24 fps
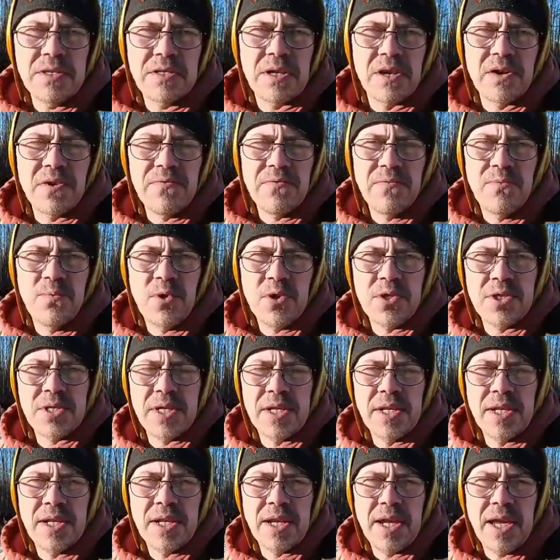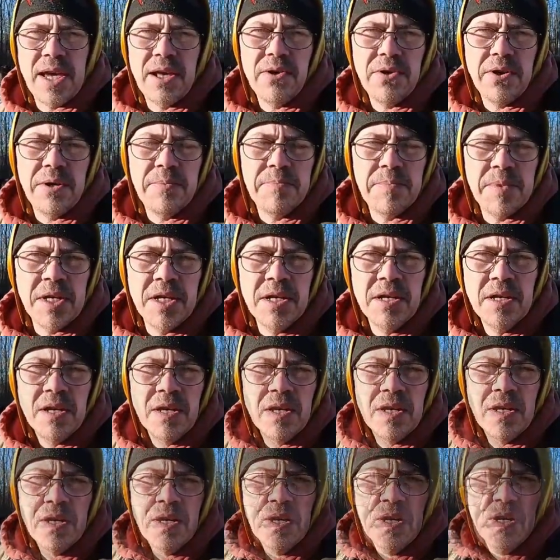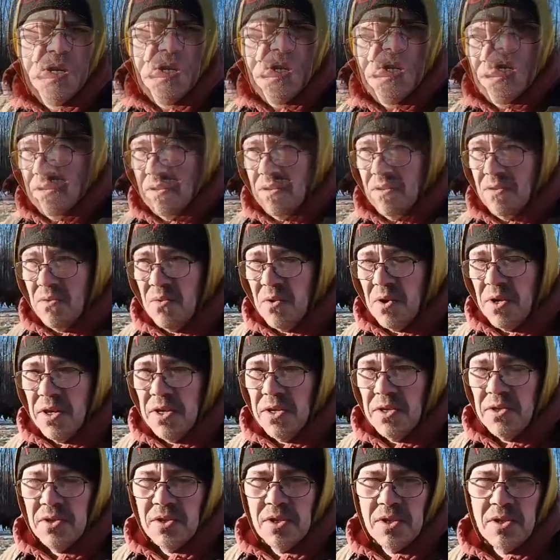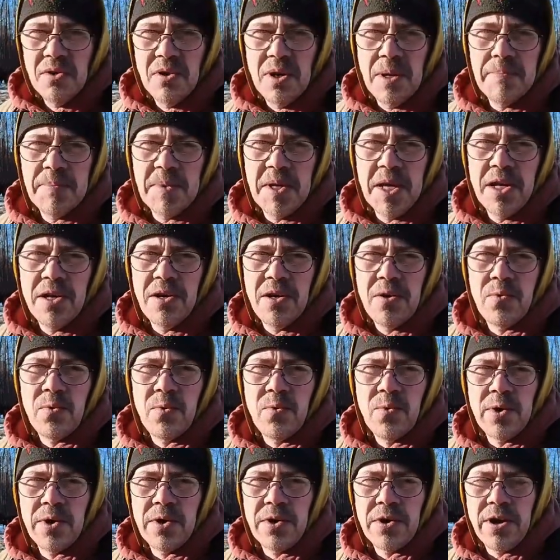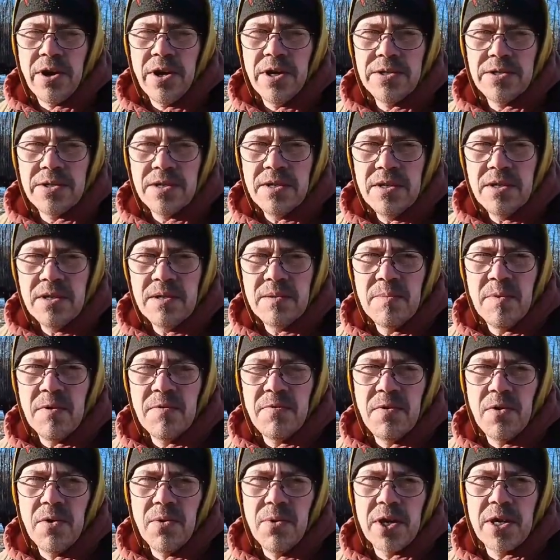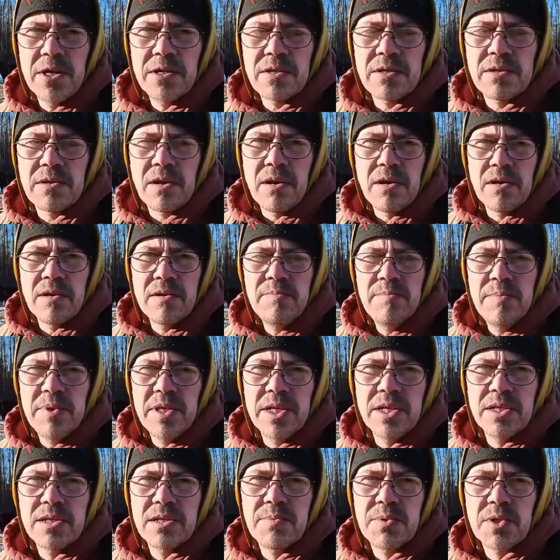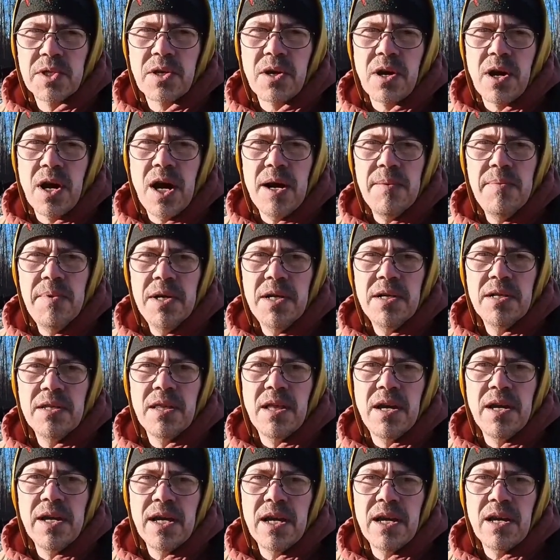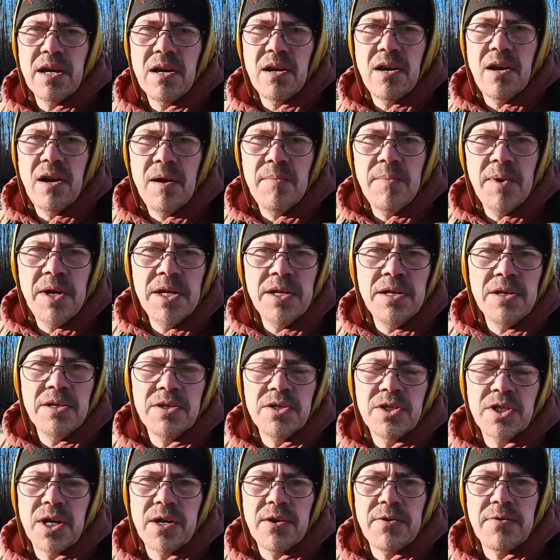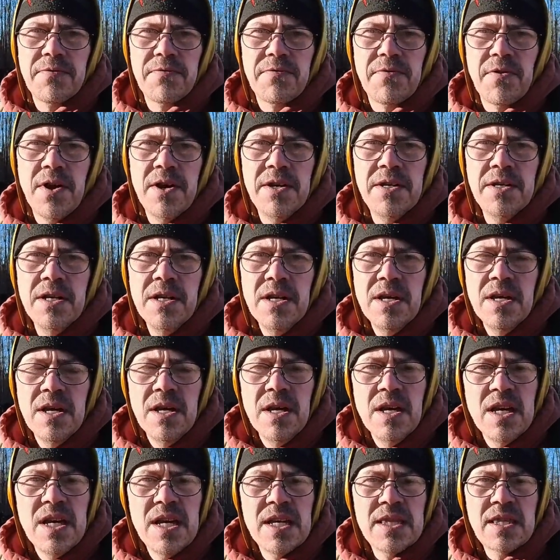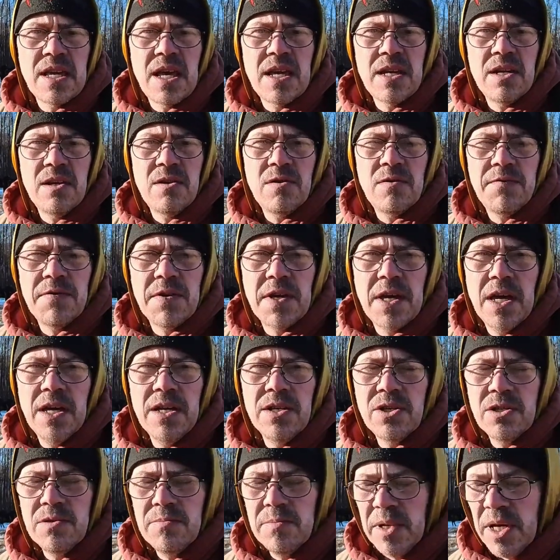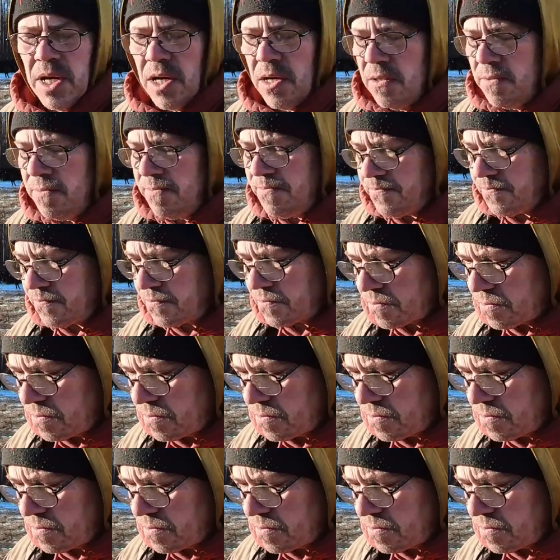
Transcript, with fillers: Russ here from Wilson Land and Cattle Company. We're going to do a little update on winter grazing. Before we get started, please subscribe, like, comment, share with a friend, hit that notification bell.